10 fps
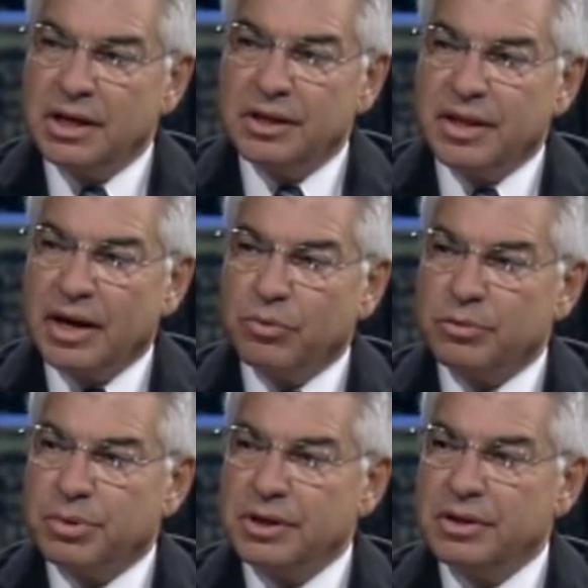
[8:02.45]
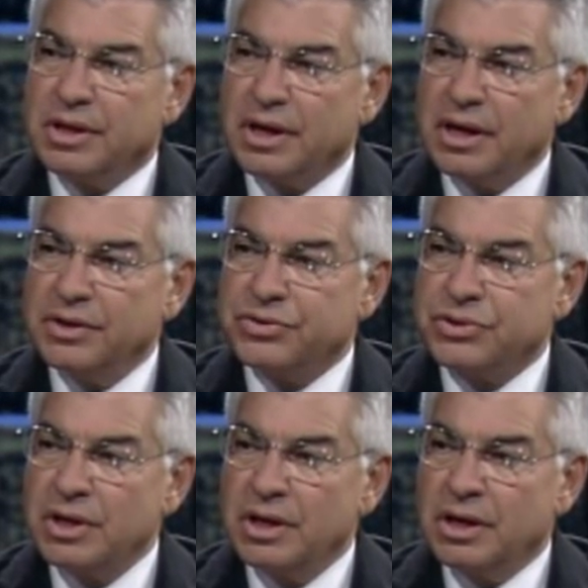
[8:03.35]
And that would be the
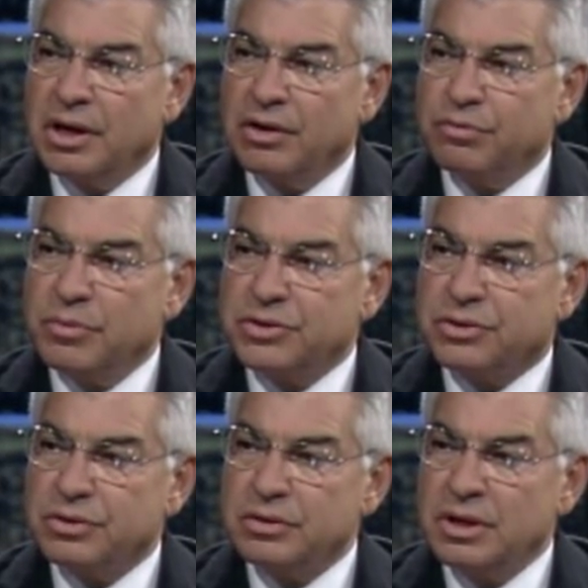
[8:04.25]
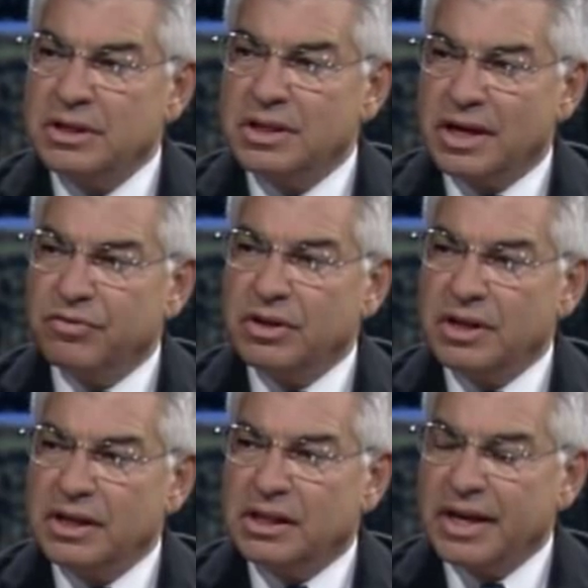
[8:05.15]
case of Mister David
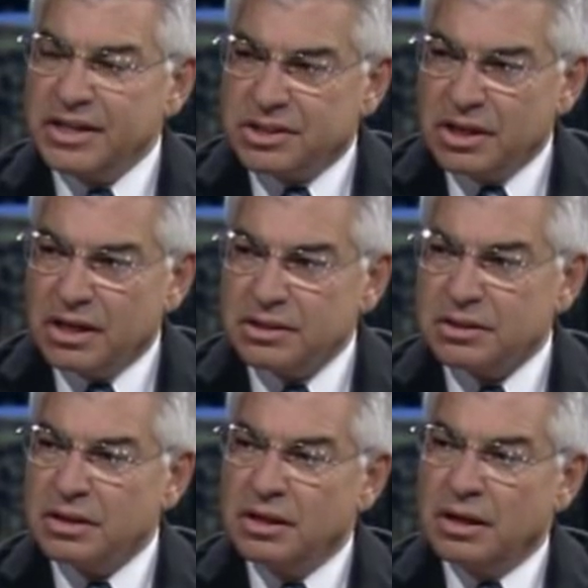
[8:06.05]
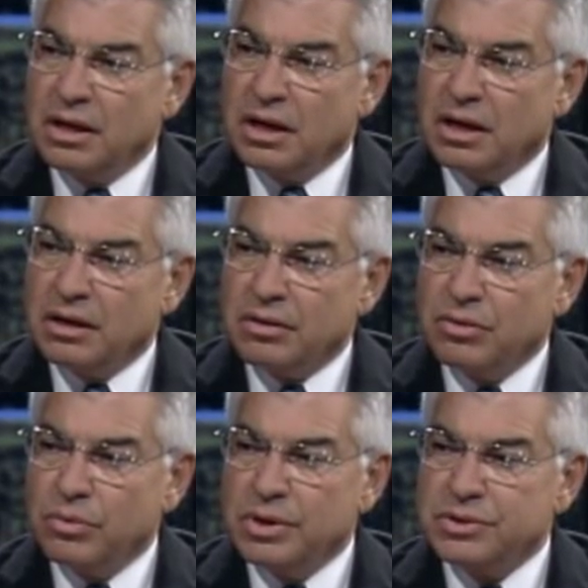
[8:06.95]
Iglesias, Uh,
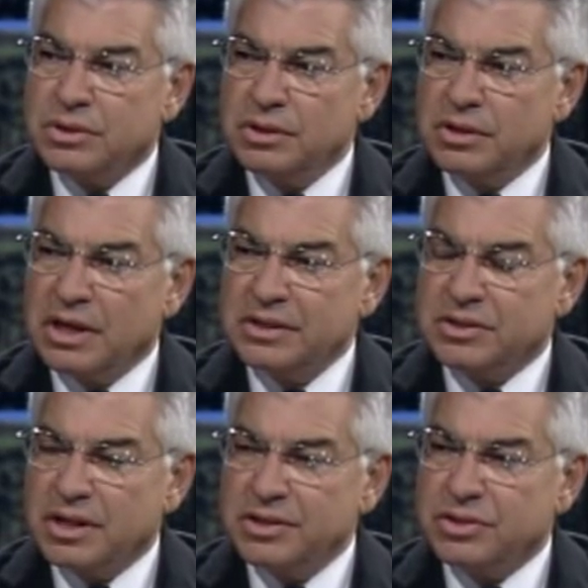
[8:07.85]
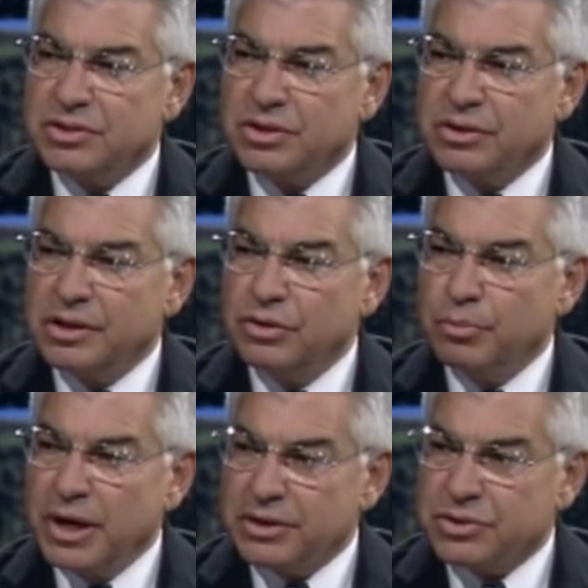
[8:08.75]
who was the United States Attorney in New
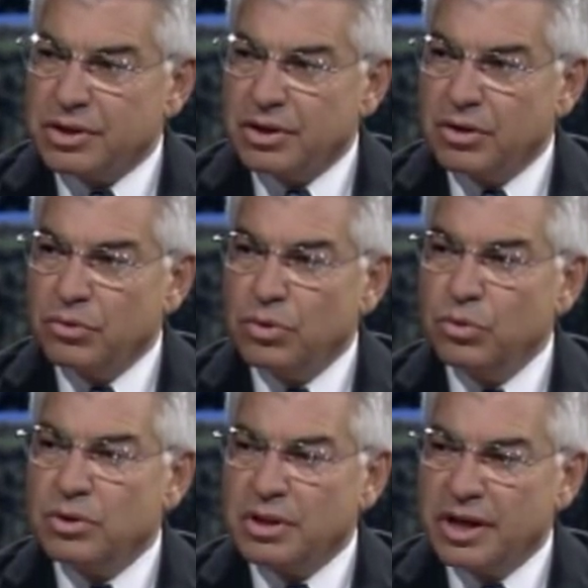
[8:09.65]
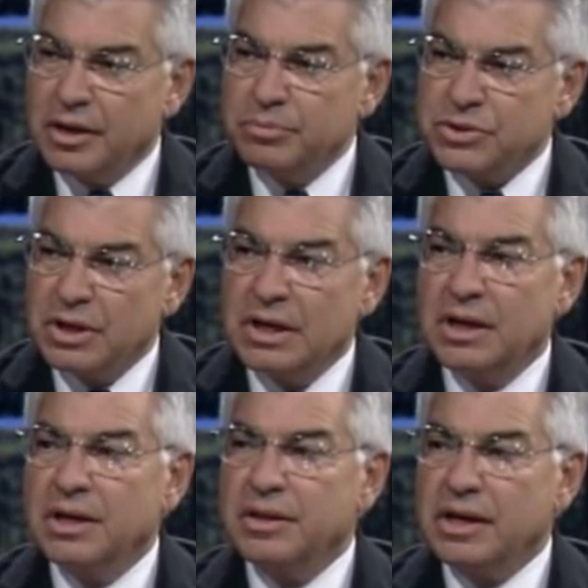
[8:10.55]
Mexico, who claims
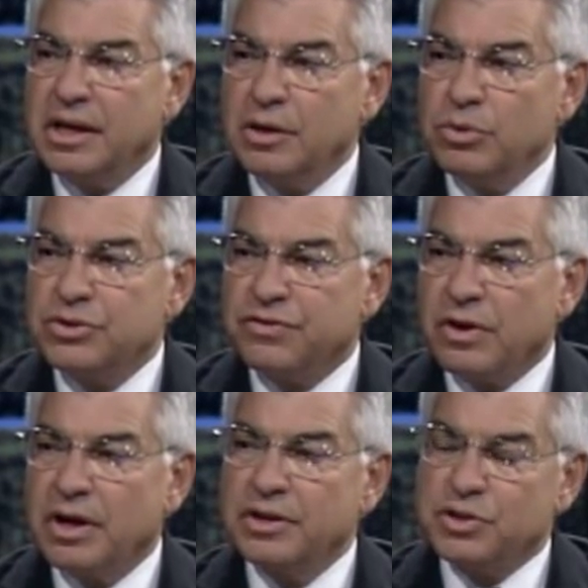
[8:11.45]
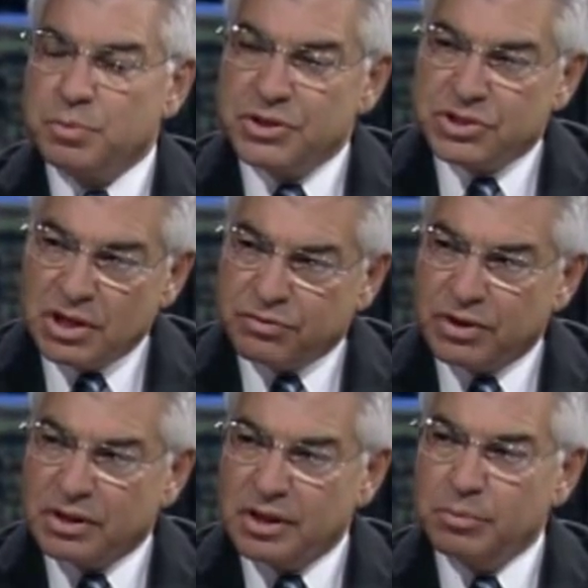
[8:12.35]
that he was fired
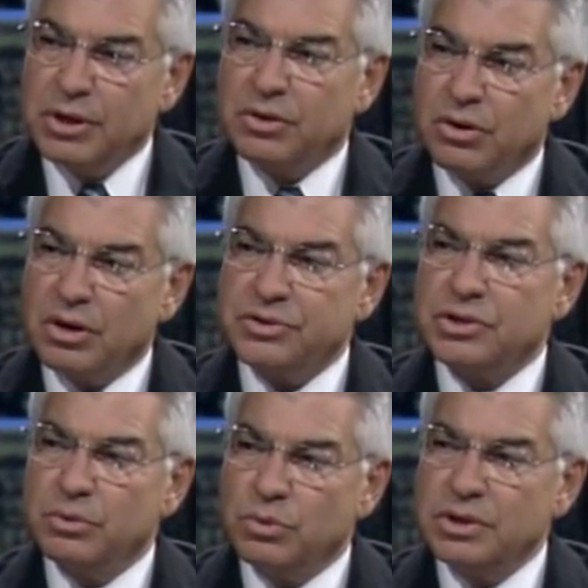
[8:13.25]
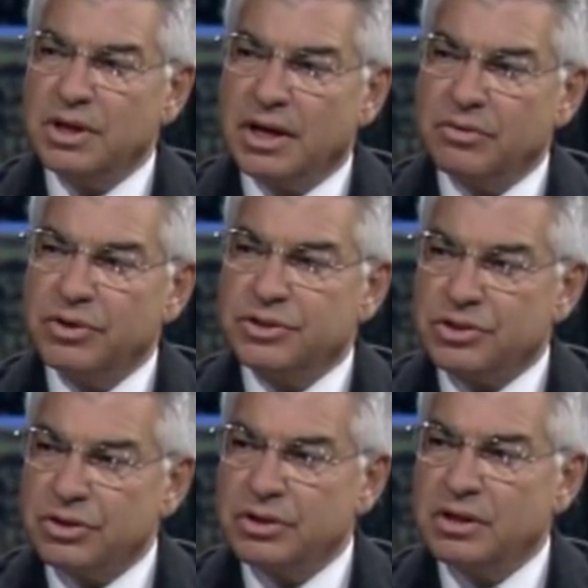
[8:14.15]
specifically because he would not
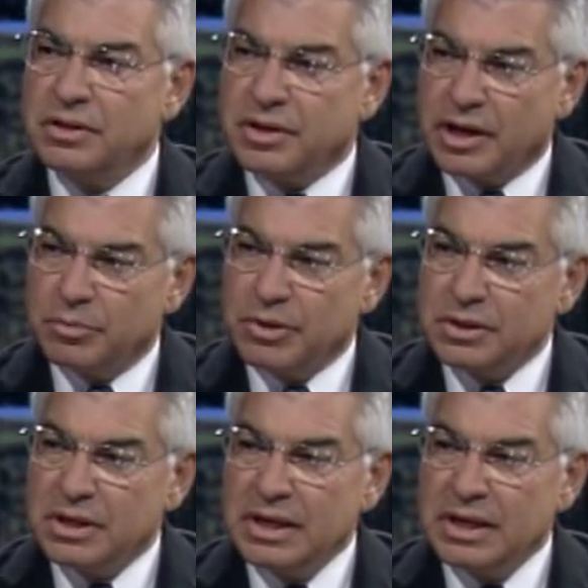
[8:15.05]
return an indictment